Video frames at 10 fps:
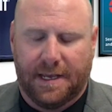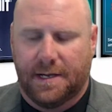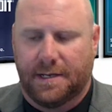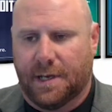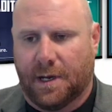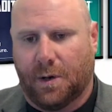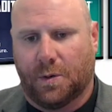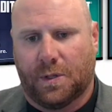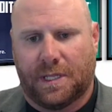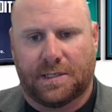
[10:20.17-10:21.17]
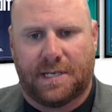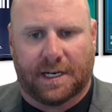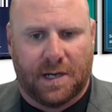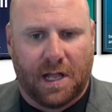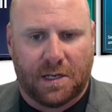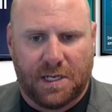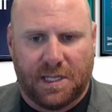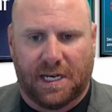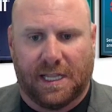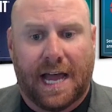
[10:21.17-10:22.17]
So there's technology
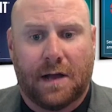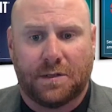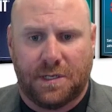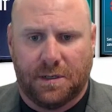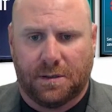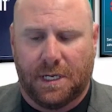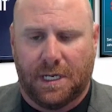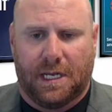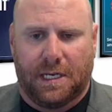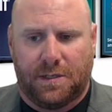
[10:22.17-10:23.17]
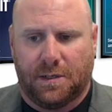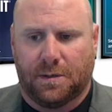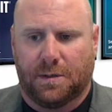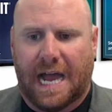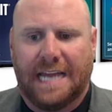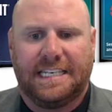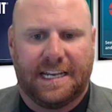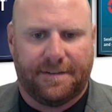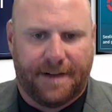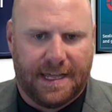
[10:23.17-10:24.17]
that allows you to
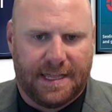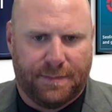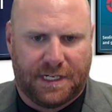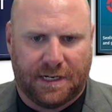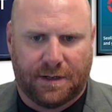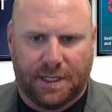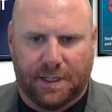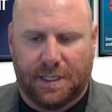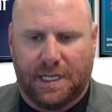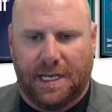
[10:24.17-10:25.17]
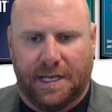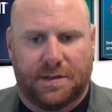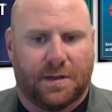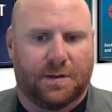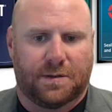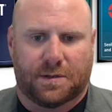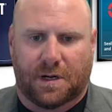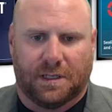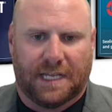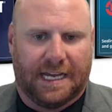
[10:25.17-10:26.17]
identify the material. And so those are
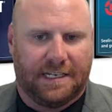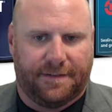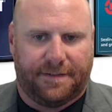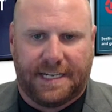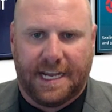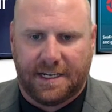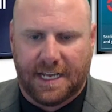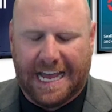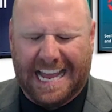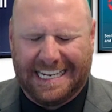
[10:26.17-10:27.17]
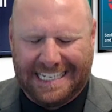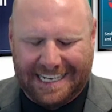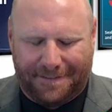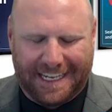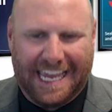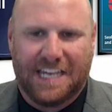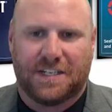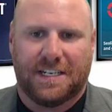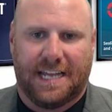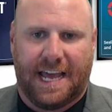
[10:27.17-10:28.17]
called
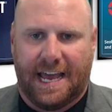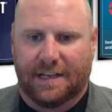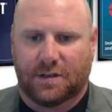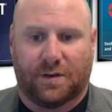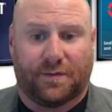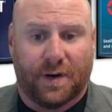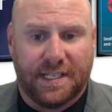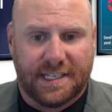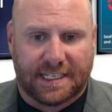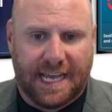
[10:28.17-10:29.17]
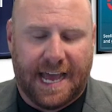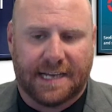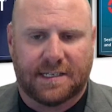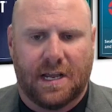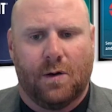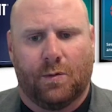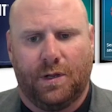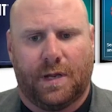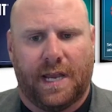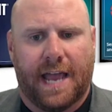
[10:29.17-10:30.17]
identification tags or forensic tags, where you
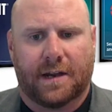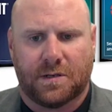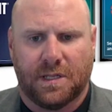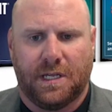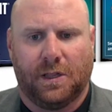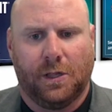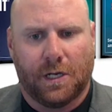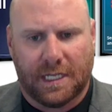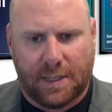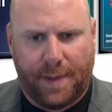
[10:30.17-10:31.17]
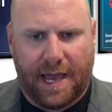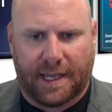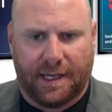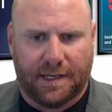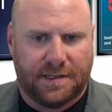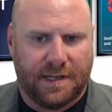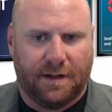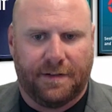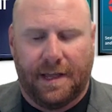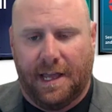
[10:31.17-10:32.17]
can actually look at the packing
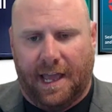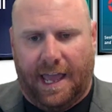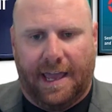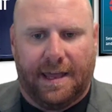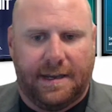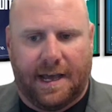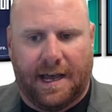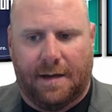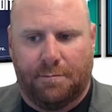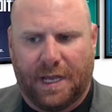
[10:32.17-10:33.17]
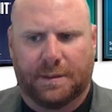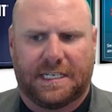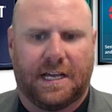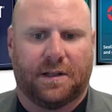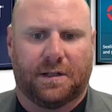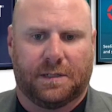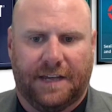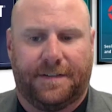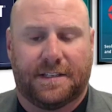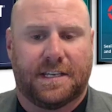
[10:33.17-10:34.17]
itself and be able to tell
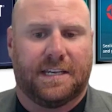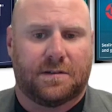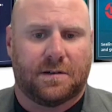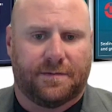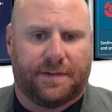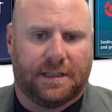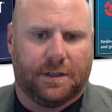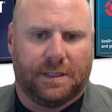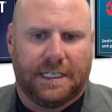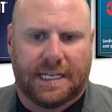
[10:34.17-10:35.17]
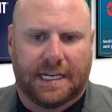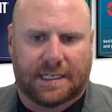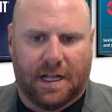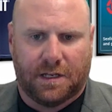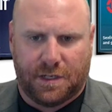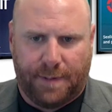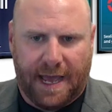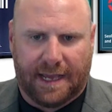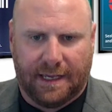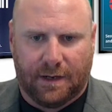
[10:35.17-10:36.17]
if it's a certified low leak technology
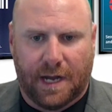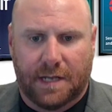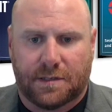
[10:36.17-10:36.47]
packing or not.